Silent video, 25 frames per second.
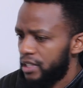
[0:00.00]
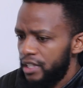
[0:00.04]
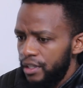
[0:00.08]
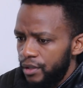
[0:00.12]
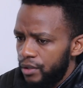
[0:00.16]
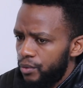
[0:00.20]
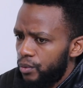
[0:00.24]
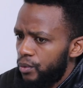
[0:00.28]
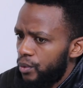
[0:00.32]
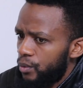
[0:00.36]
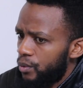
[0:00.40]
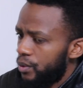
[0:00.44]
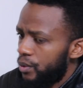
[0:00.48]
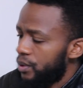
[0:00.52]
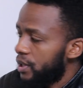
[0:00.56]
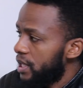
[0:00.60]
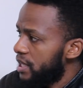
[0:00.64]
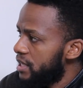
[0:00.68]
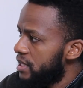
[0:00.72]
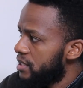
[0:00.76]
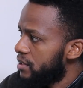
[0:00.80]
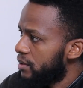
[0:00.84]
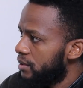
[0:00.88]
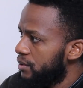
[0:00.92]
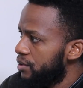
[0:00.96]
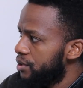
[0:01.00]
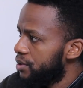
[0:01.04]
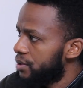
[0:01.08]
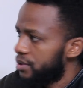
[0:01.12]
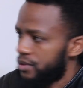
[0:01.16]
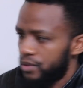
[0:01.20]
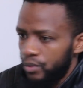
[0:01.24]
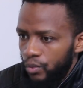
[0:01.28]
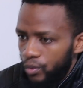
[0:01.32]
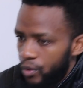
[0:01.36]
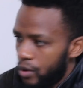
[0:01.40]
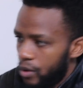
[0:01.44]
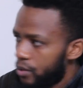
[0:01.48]
Okay. Okay. What are the
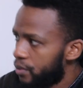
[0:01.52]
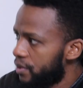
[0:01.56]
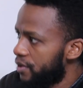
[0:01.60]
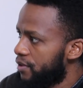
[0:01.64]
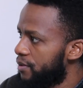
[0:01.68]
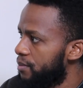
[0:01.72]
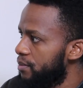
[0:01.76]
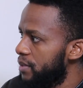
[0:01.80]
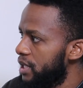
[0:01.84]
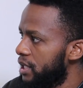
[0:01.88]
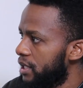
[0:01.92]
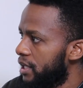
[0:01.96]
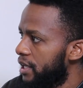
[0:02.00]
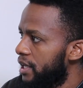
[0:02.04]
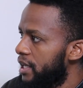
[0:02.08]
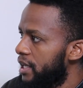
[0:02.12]
solutions? Work with me.